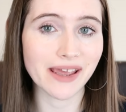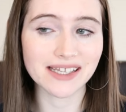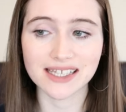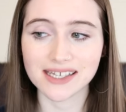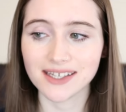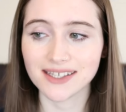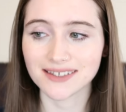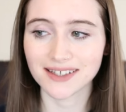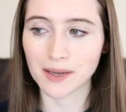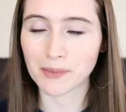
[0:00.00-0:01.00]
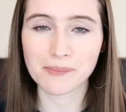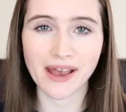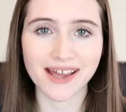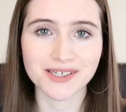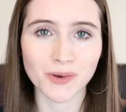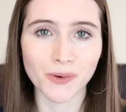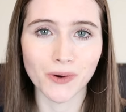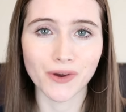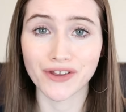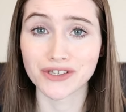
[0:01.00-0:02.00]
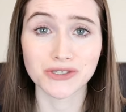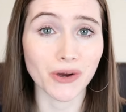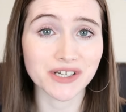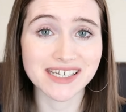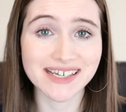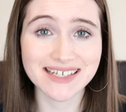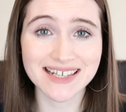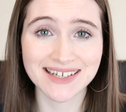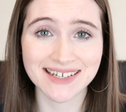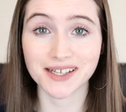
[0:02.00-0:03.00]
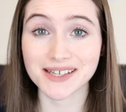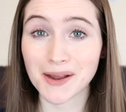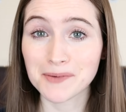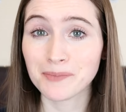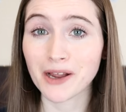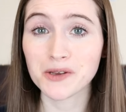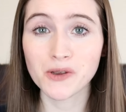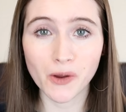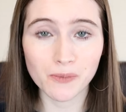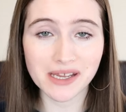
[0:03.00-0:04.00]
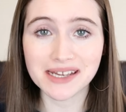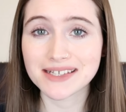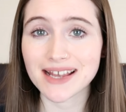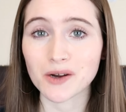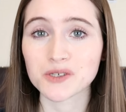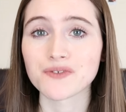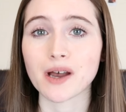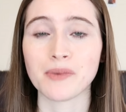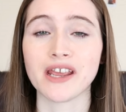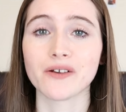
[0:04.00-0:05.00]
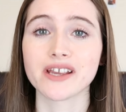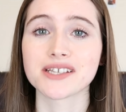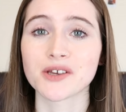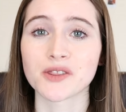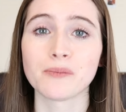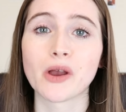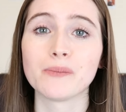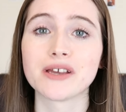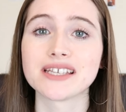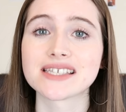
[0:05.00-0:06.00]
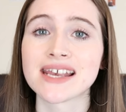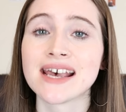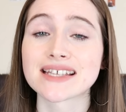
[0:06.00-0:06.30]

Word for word: mainly in my bed or at the doctor's and I'm by no means out of that period at the moment.